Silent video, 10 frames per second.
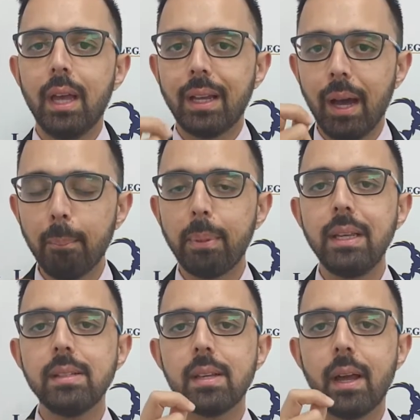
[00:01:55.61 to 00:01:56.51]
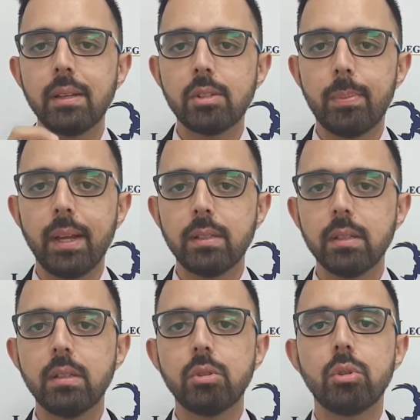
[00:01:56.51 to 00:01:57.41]
companies are
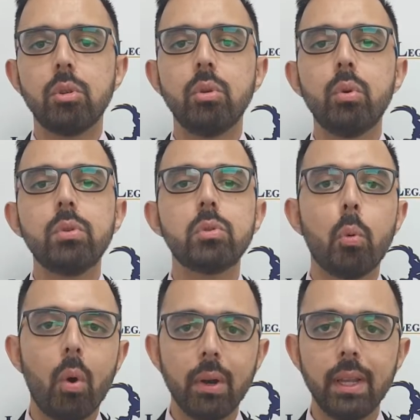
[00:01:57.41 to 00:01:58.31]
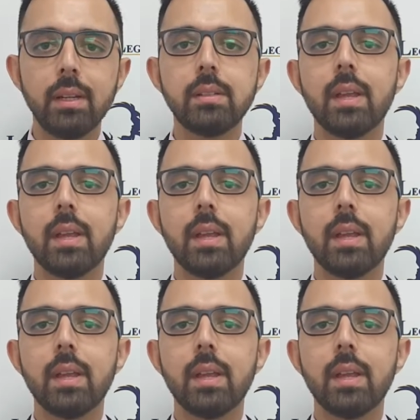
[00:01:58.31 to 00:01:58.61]
expected to use warnings